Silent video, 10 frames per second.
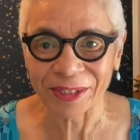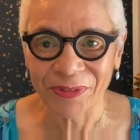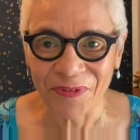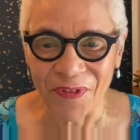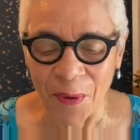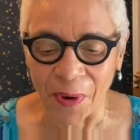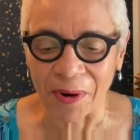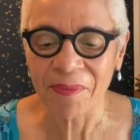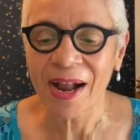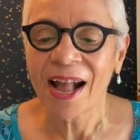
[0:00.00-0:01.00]
this
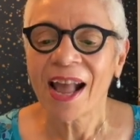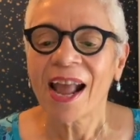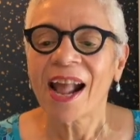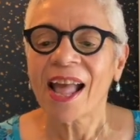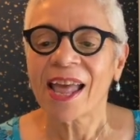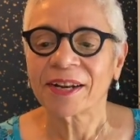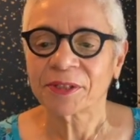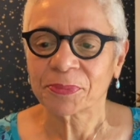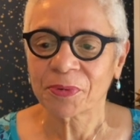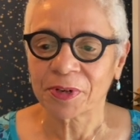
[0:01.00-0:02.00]
form,
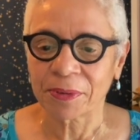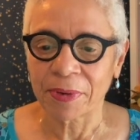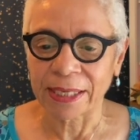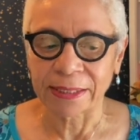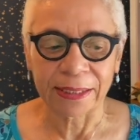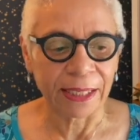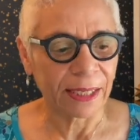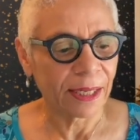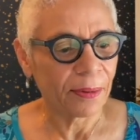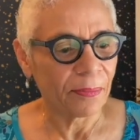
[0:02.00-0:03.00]
and it's pretty
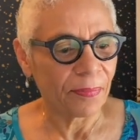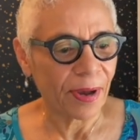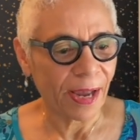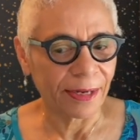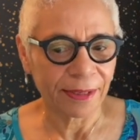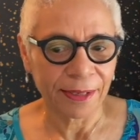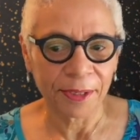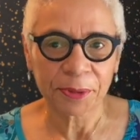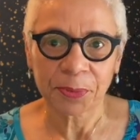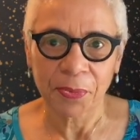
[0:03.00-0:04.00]
basic. But
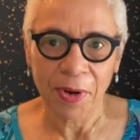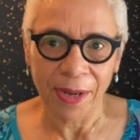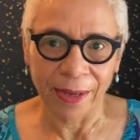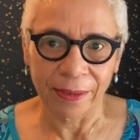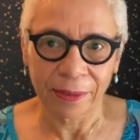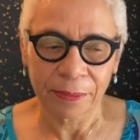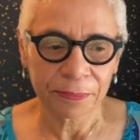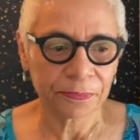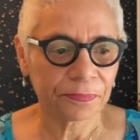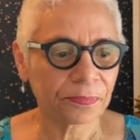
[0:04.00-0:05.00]
guess what?
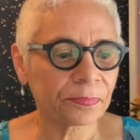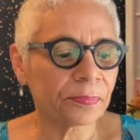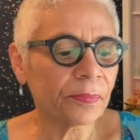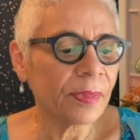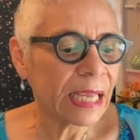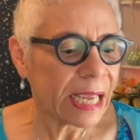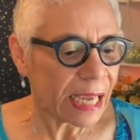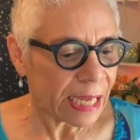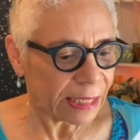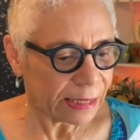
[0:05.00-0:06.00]

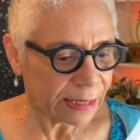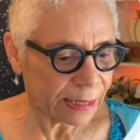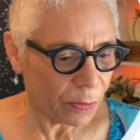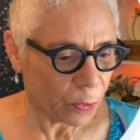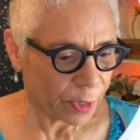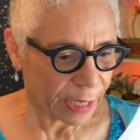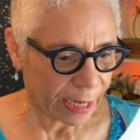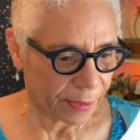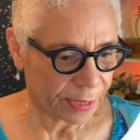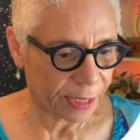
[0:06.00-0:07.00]
Somewhere
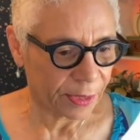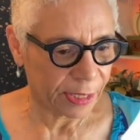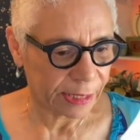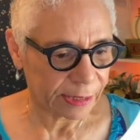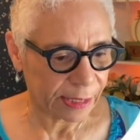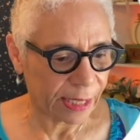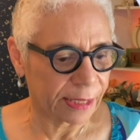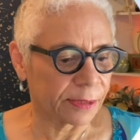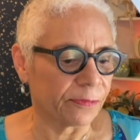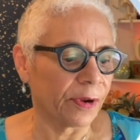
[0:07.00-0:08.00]
down here, it
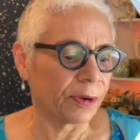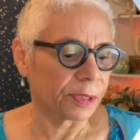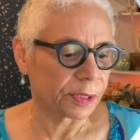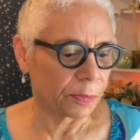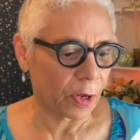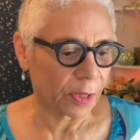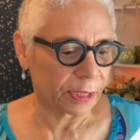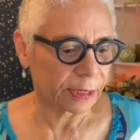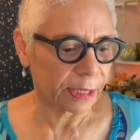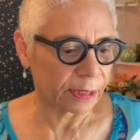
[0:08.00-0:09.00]
says, very
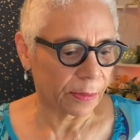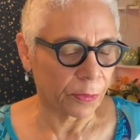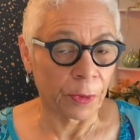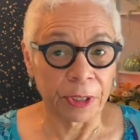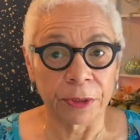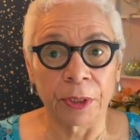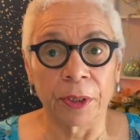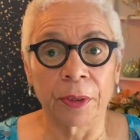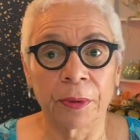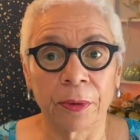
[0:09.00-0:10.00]
small, it says upgrade
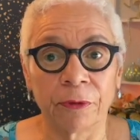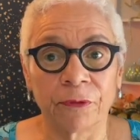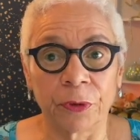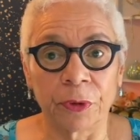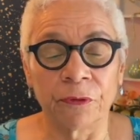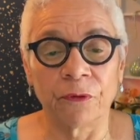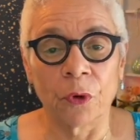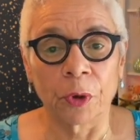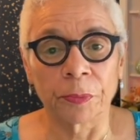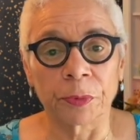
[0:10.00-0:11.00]
to Fluid
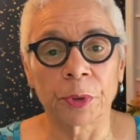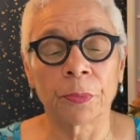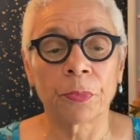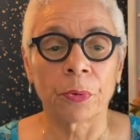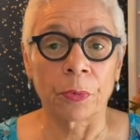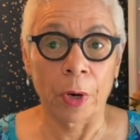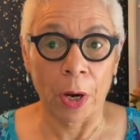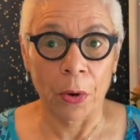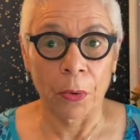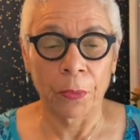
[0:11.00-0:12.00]
Forms
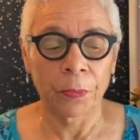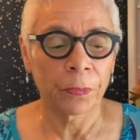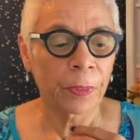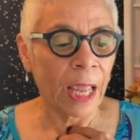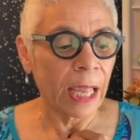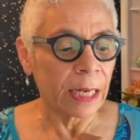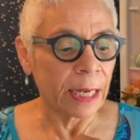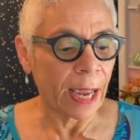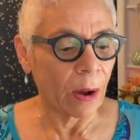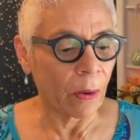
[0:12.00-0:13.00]
Pro.
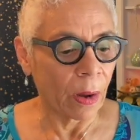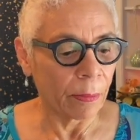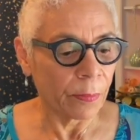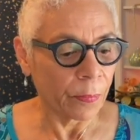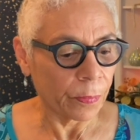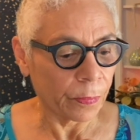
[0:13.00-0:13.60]
Now,